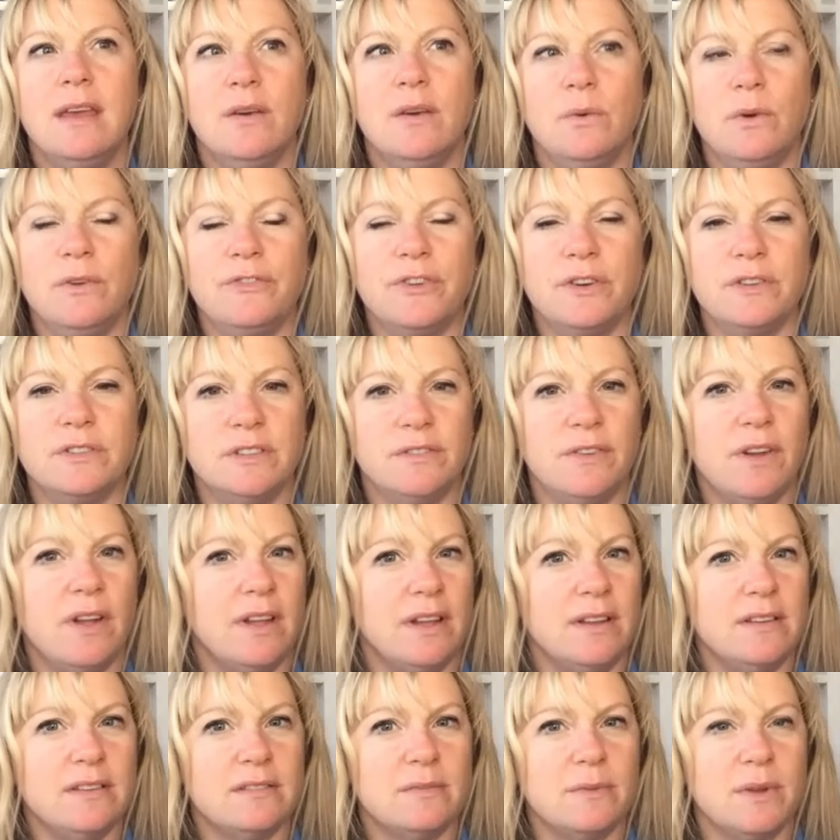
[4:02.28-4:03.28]
Well, first of all, I
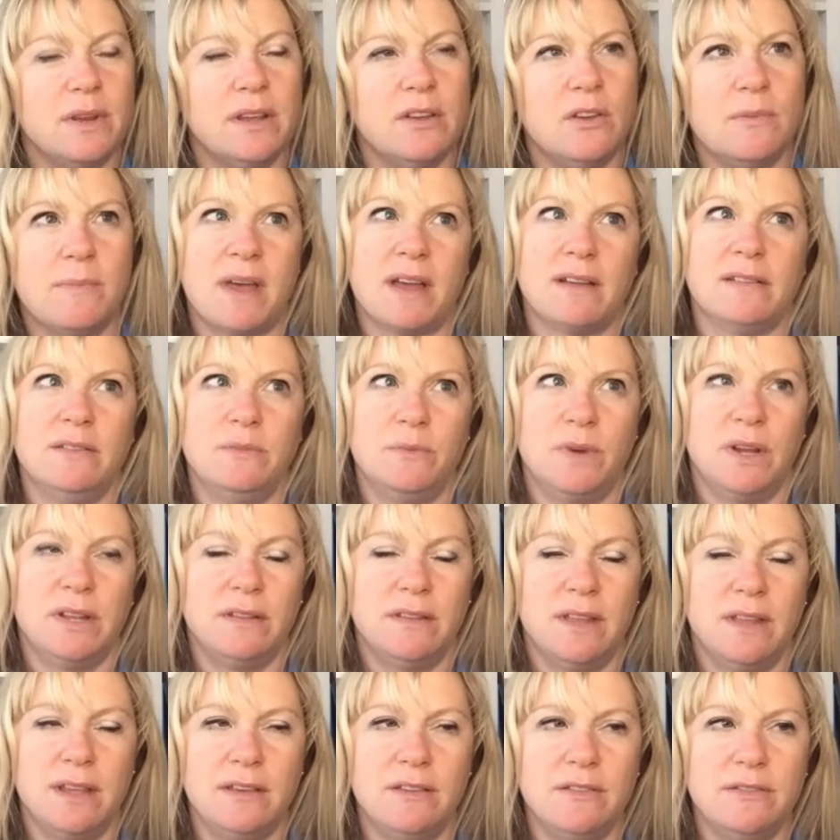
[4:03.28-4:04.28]
just want to go back to one
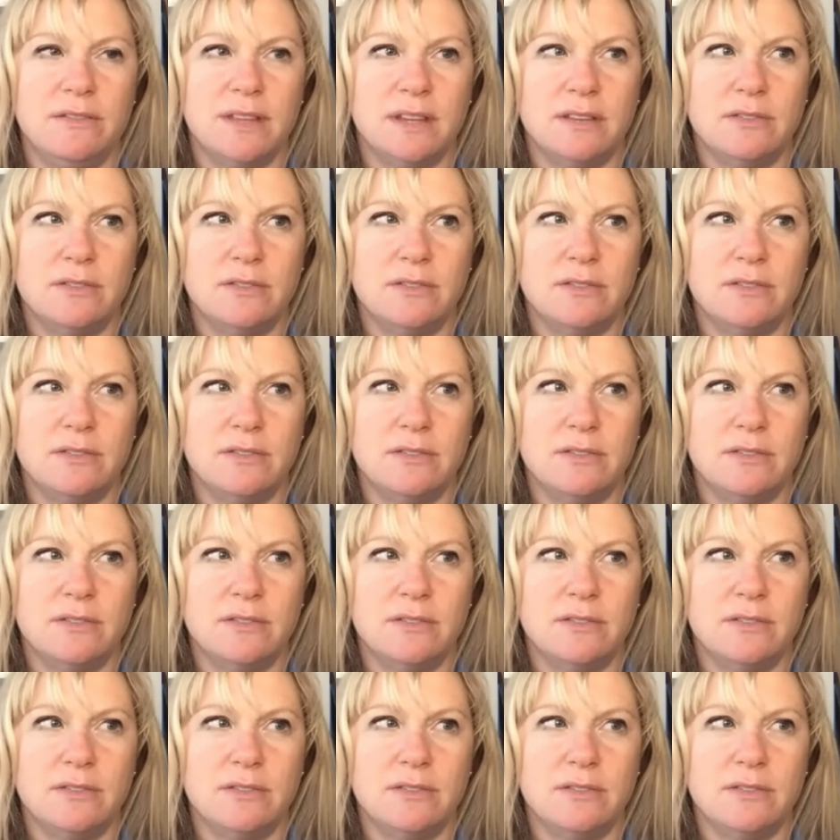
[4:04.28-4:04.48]
thing you said